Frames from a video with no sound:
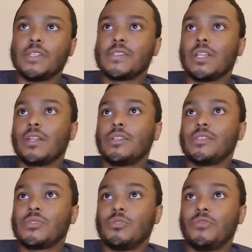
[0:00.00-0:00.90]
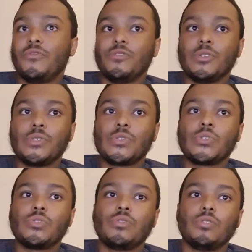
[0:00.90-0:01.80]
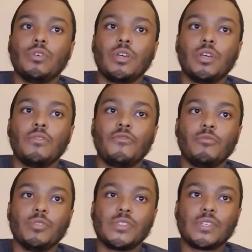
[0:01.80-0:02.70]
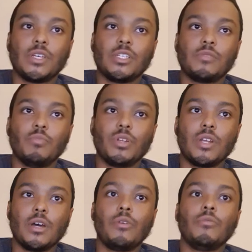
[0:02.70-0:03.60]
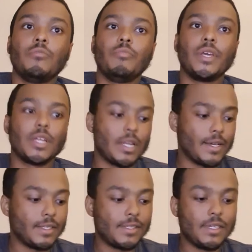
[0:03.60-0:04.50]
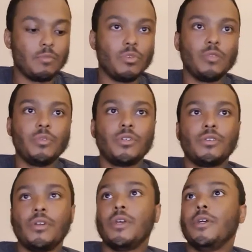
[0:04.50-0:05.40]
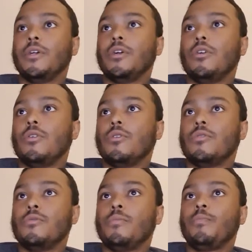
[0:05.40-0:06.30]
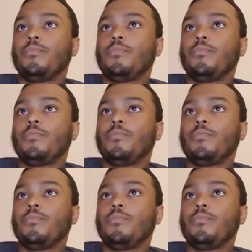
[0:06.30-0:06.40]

select this surface again from the sketch, but now make it like a 10 millimeter hole